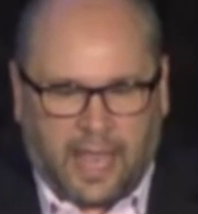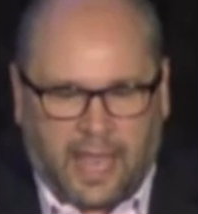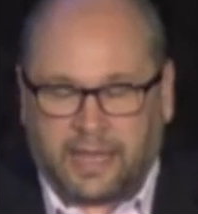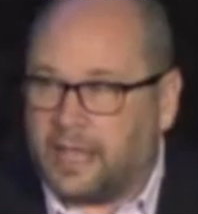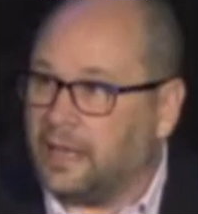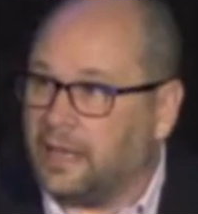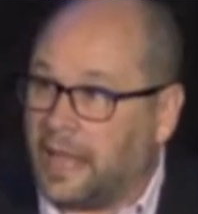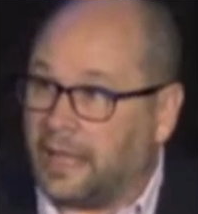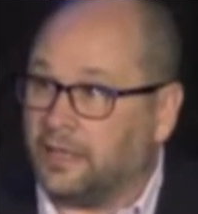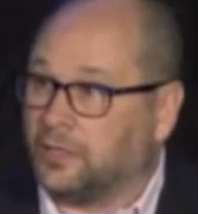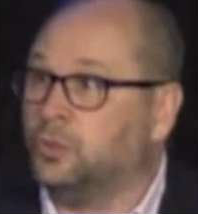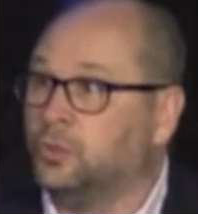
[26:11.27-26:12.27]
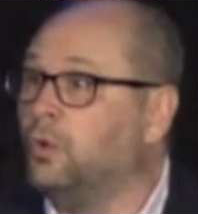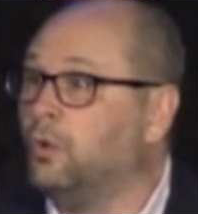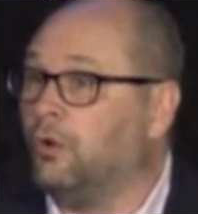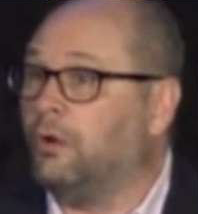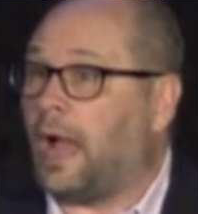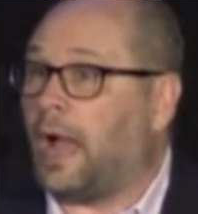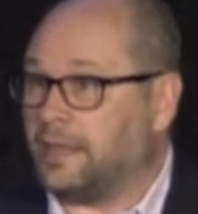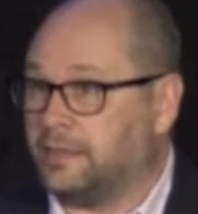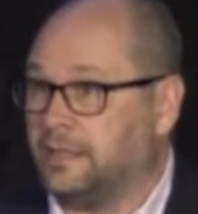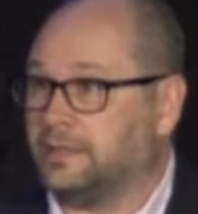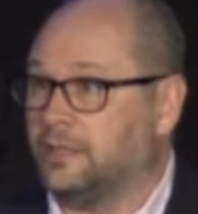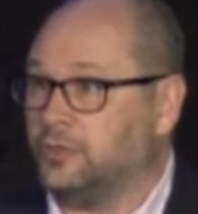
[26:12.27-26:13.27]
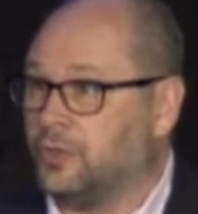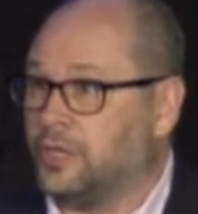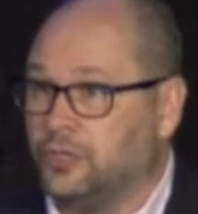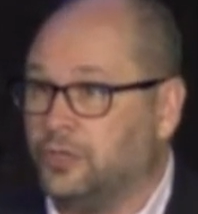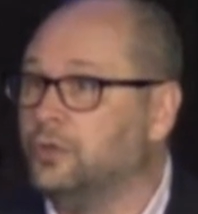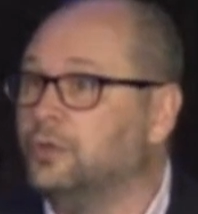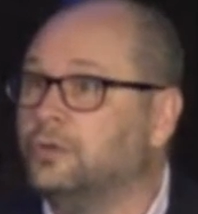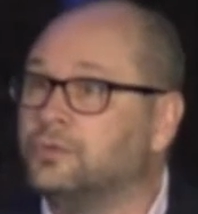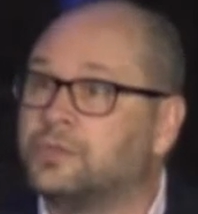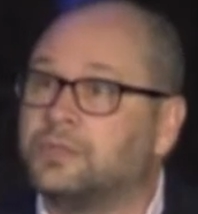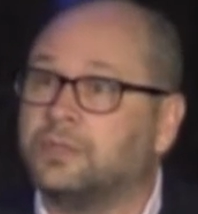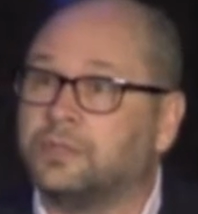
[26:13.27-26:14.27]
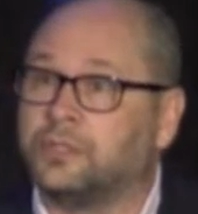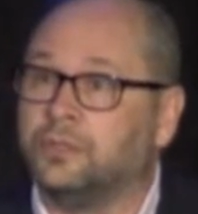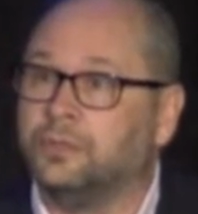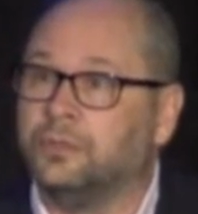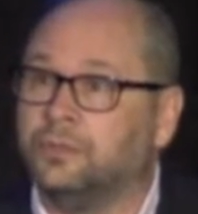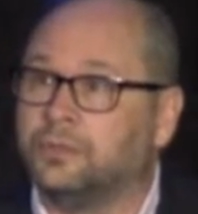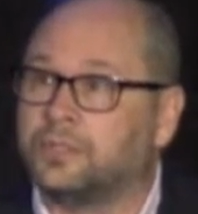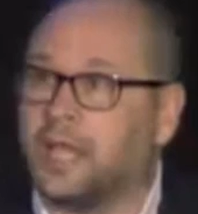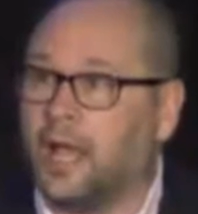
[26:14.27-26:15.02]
And a tool I think that you can use to